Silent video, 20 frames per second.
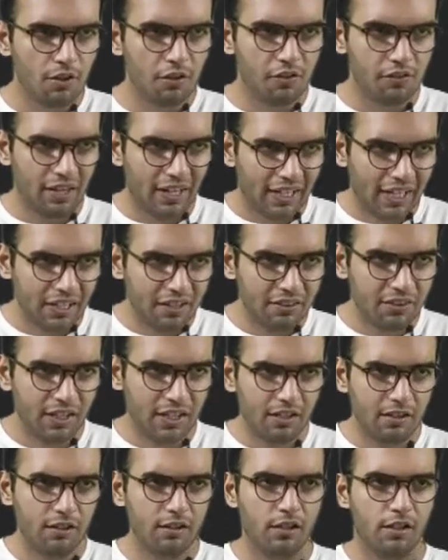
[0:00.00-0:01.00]
Second
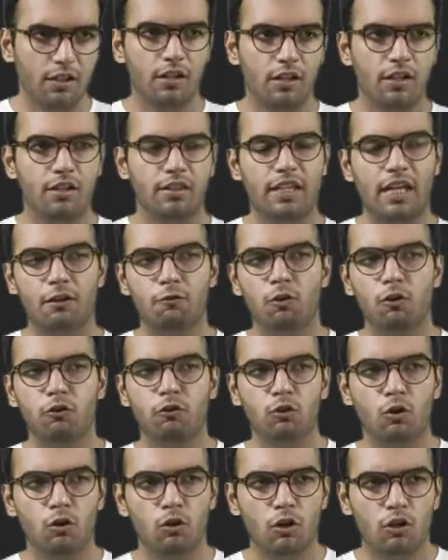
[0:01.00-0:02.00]
thing, there
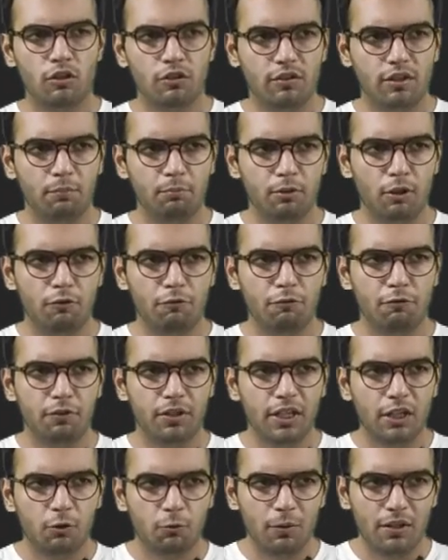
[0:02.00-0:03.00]
was no concept of
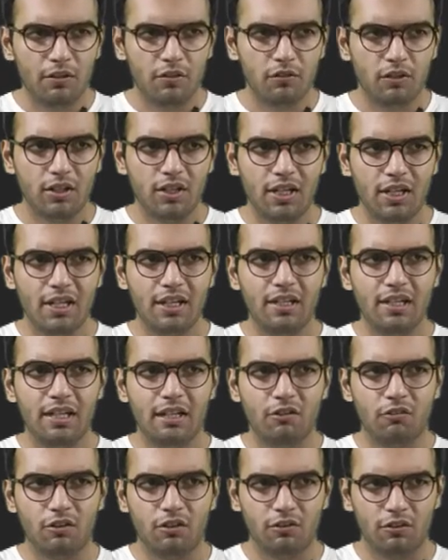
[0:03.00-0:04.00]
frequency in
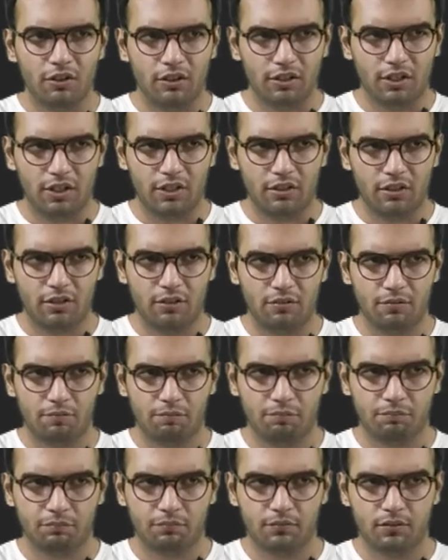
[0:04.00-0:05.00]
D C circuit.
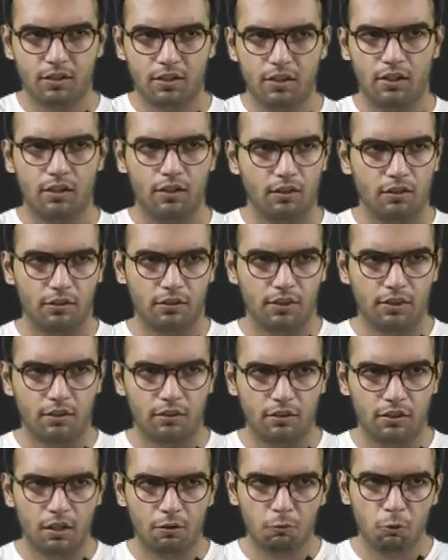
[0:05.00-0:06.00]

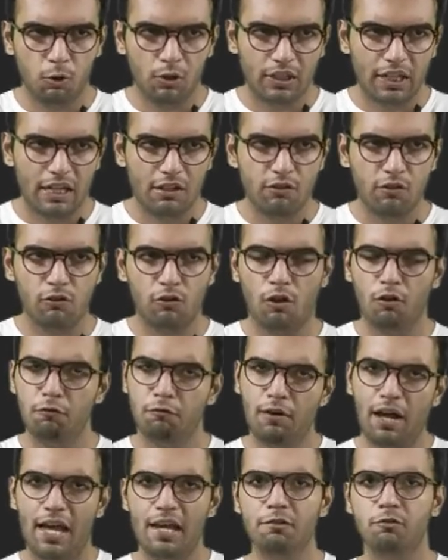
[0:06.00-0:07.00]
The voltage is
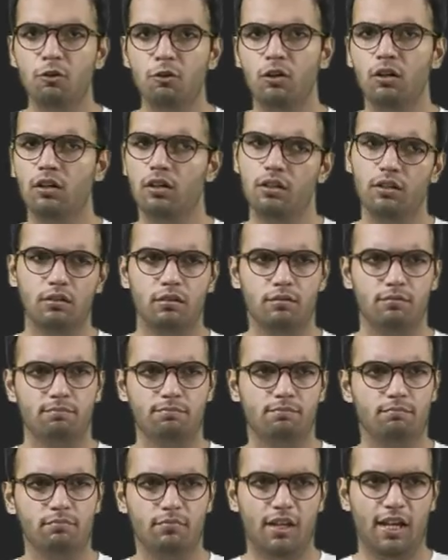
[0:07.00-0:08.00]
of five volt
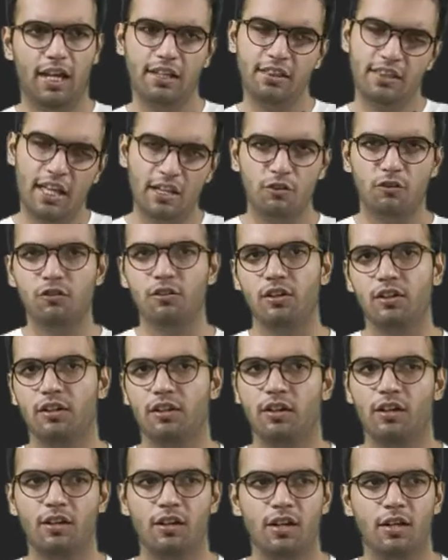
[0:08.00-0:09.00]
and that's it.
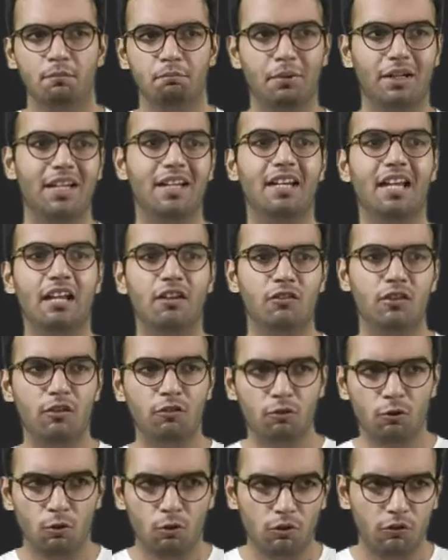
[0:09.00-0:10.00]
But in A
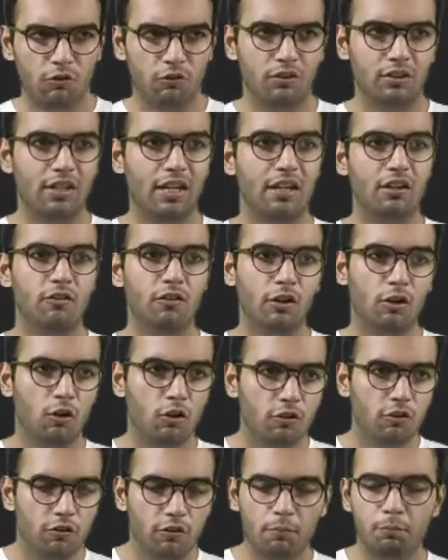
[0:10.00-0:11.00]
C source there is a
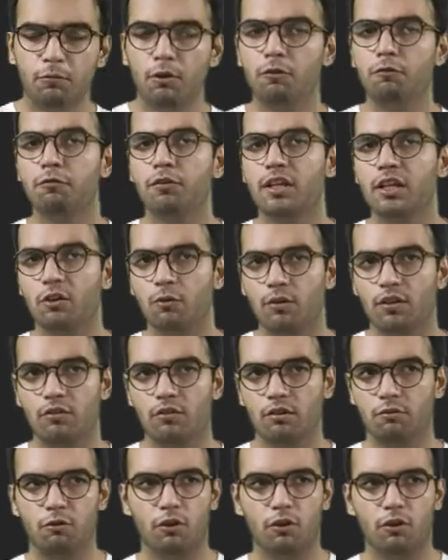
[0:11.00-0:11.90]
concept of frequency.